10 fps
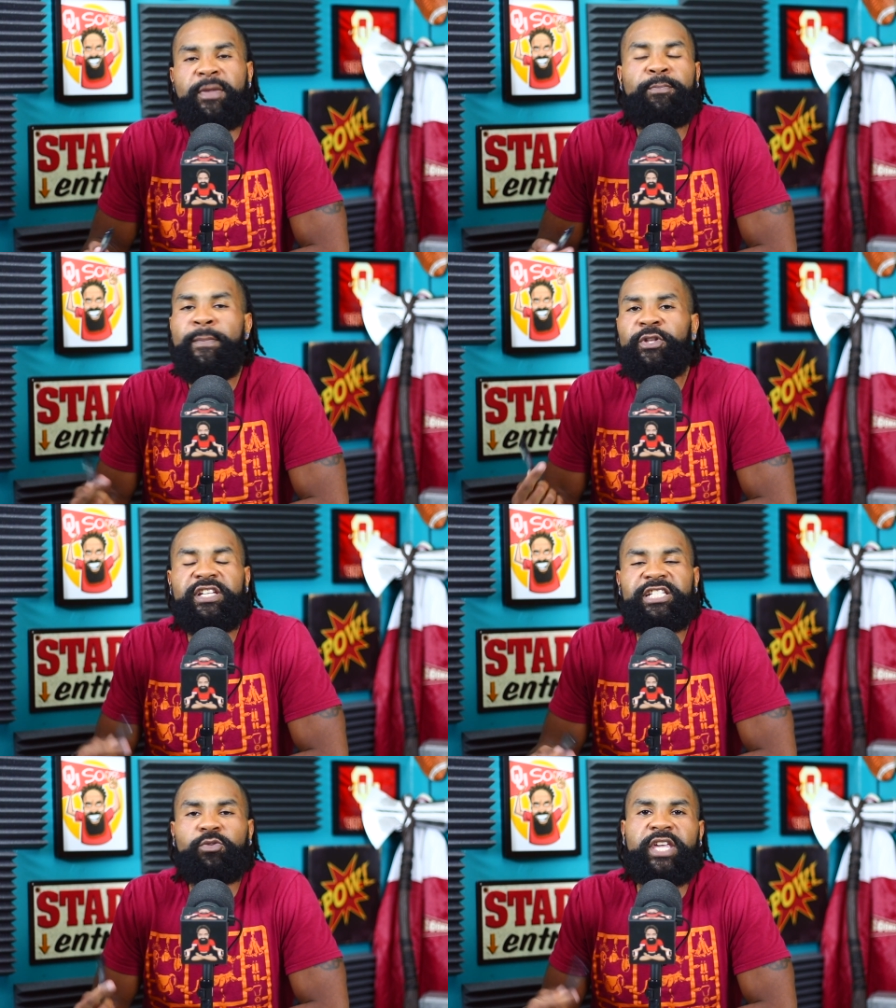I mean, people
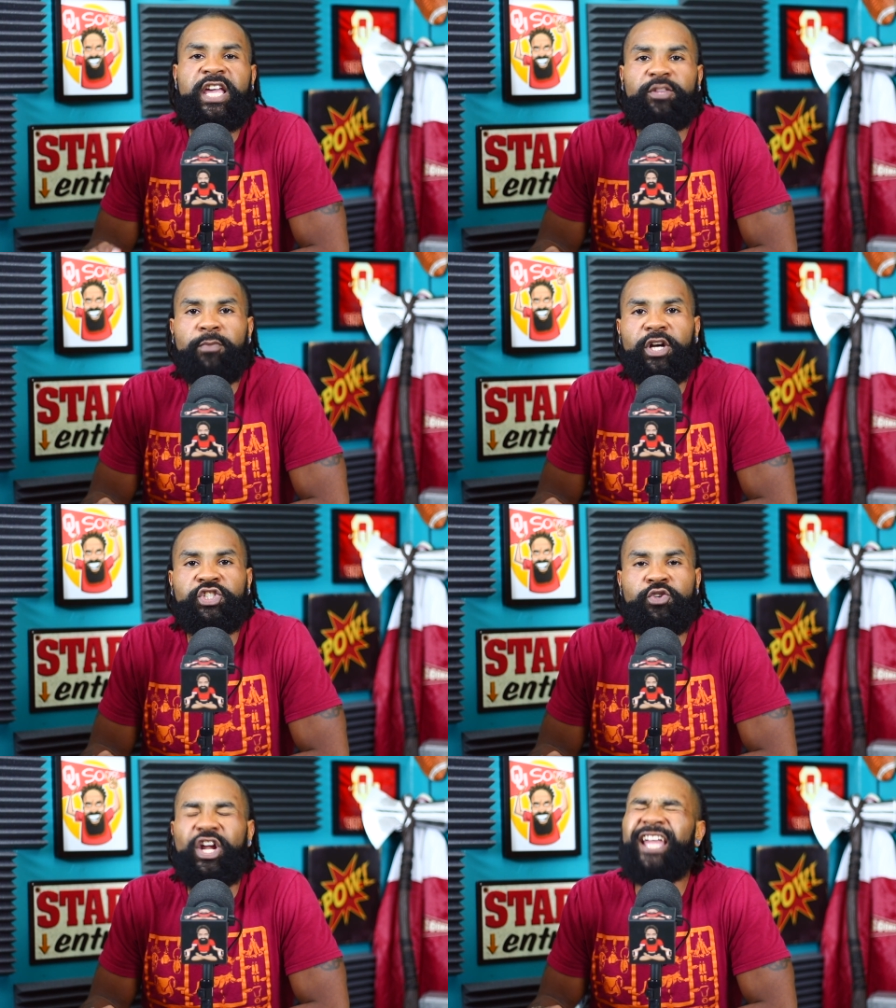did this with Kenneth Murray
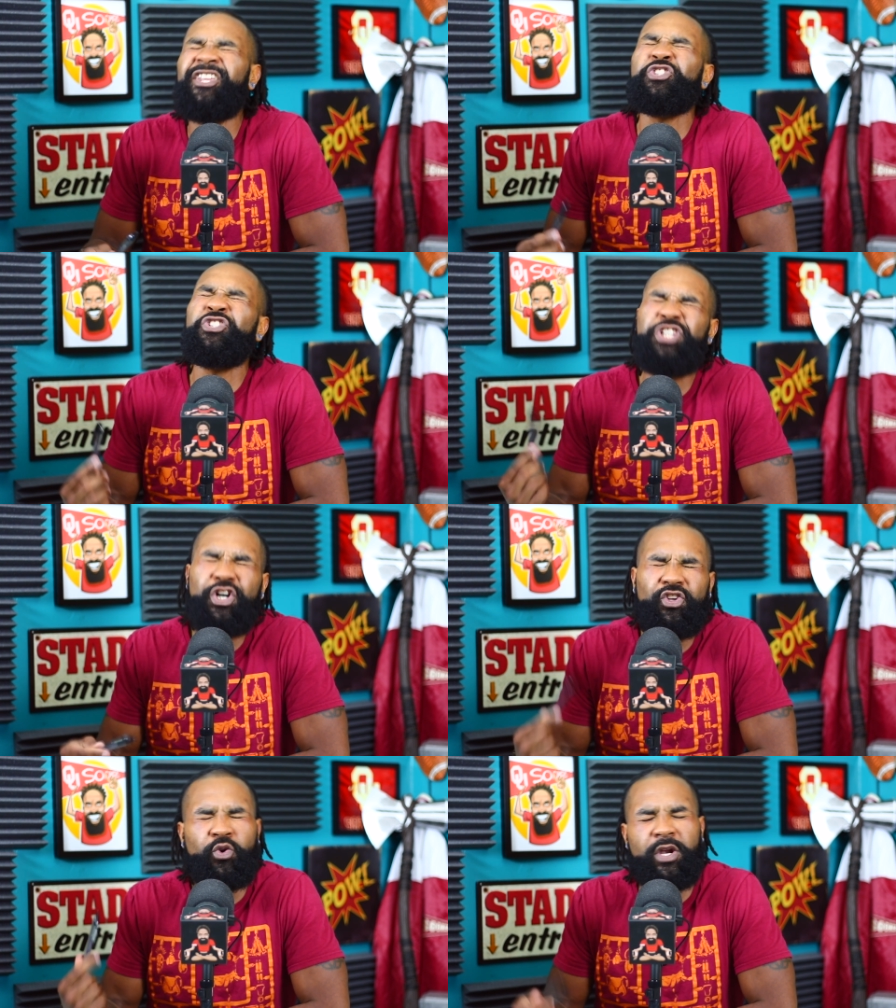Junior, and they're
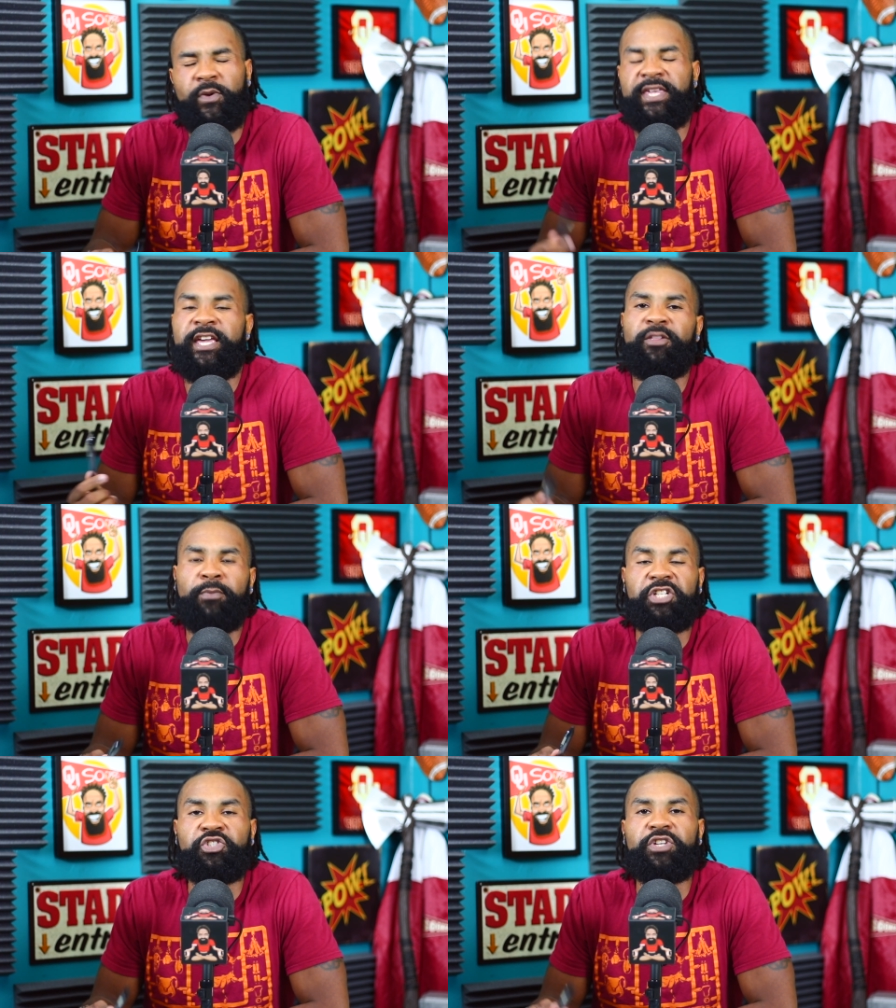still doing it with Kenneth
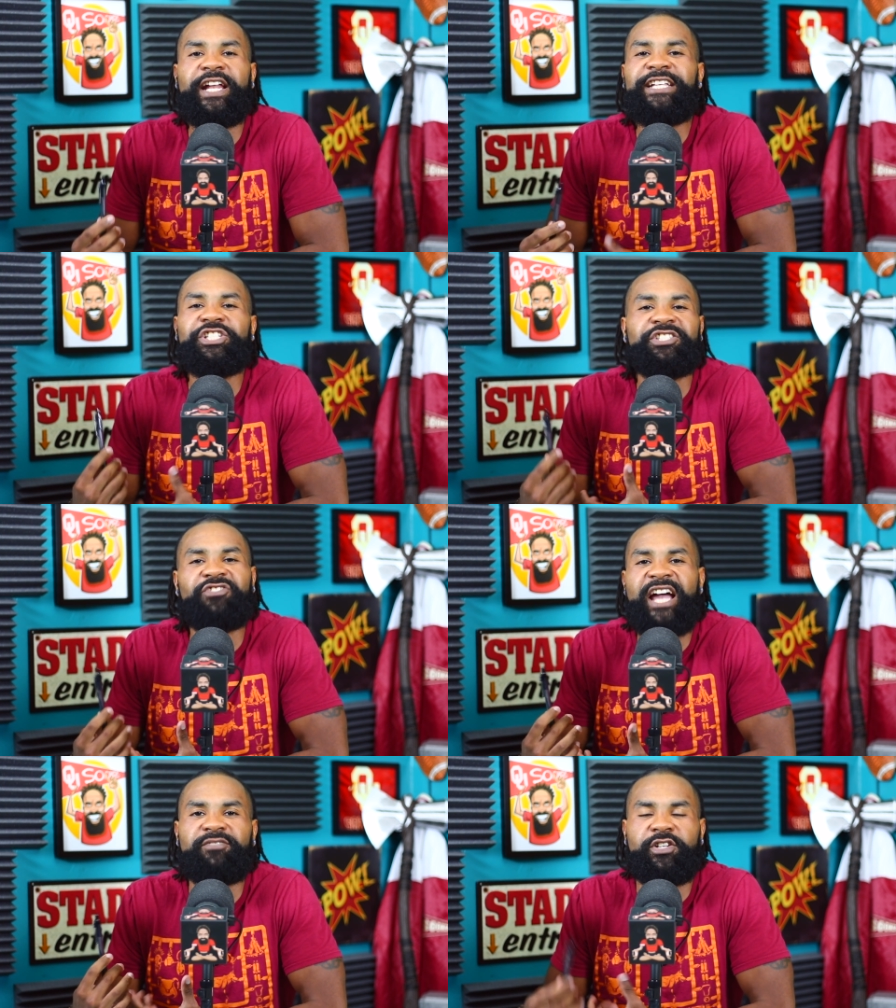Murray Junior It just
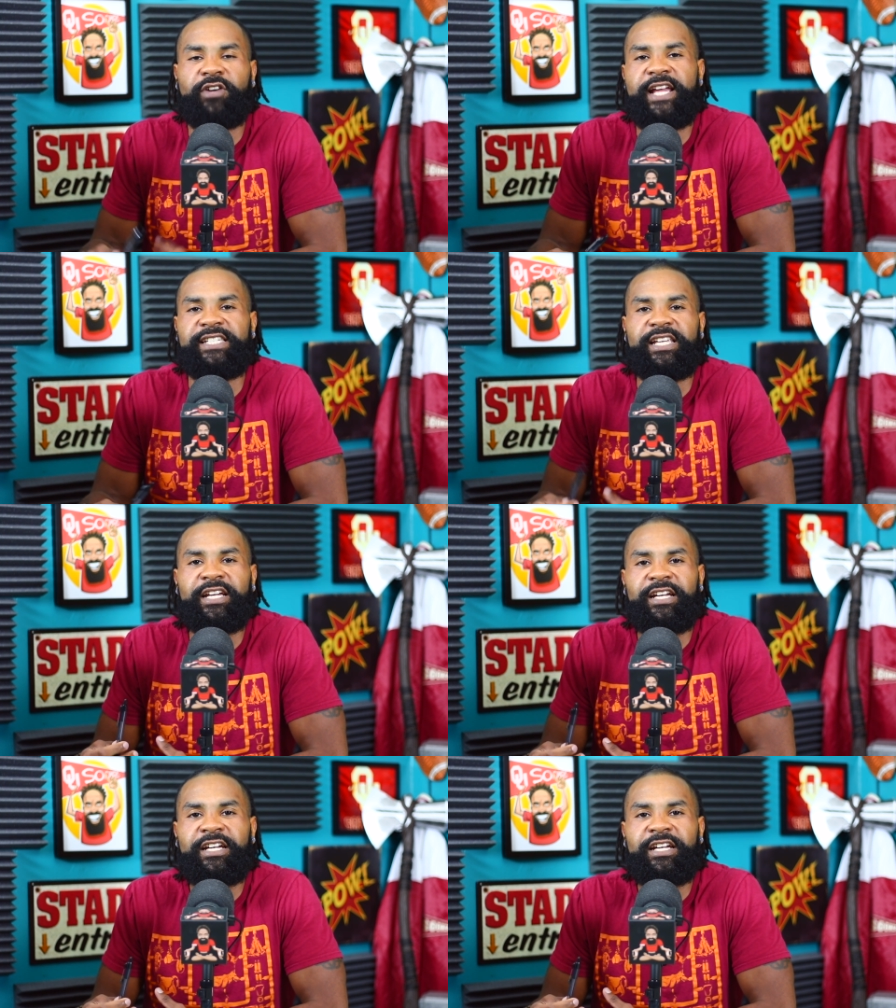drives me crazy.